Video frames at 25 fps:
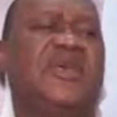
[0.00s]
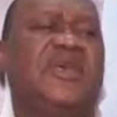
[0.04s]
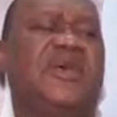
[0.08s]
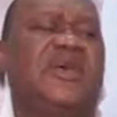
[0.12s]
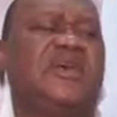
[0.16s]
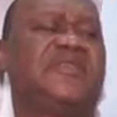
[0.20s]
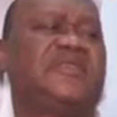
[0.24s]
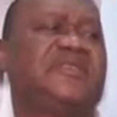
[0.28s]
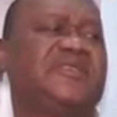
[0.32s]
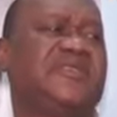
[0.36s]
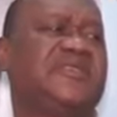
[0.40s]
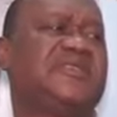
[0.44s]

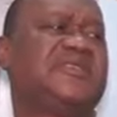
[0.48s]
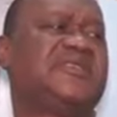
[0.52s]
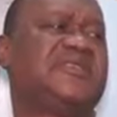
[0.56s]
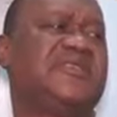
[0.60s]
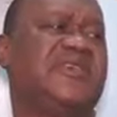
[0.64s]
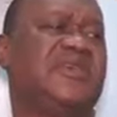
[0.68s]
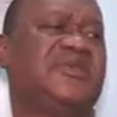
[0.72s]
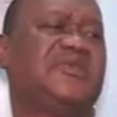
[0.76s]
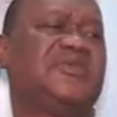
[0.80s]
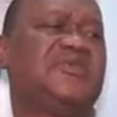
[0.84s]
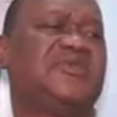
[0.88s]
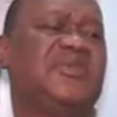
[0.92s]
a
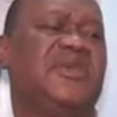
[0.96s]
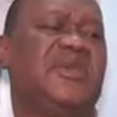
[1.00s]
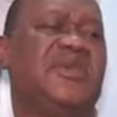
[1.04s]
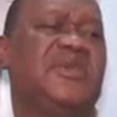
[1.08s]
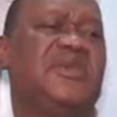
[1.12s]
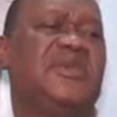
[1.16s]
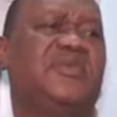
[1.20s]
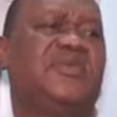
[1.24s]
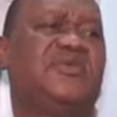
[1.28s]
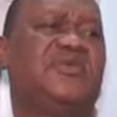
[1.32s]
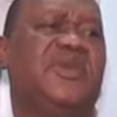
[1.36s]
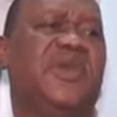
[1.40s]
system
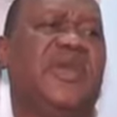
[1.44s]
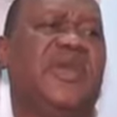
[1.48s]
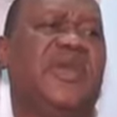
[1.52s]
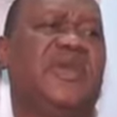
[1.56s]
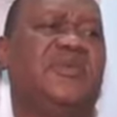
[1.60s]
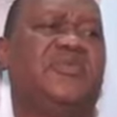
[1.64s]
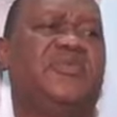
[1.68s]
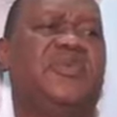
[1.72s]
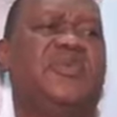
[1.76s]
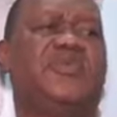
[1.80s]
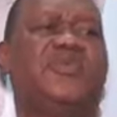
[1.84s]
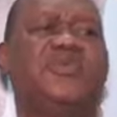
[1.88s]

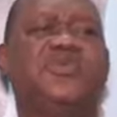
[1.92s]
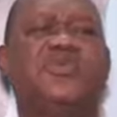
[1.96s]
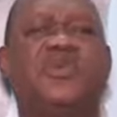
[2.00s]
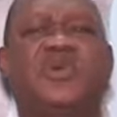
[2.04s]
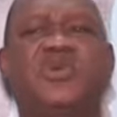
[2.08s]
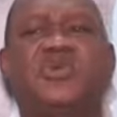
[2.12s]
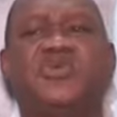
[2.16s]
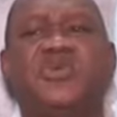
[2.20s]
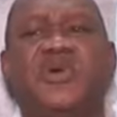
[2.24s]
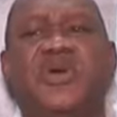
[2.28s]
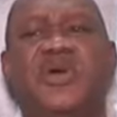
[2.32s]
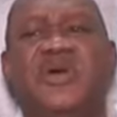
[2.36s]
where people
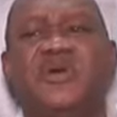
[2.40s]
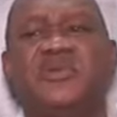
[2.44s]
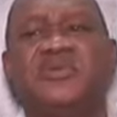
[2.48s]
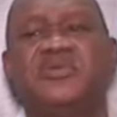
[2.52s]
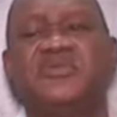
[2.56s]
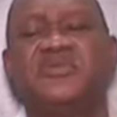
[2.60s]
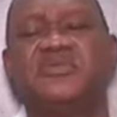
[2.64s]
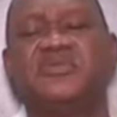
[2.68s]
talk about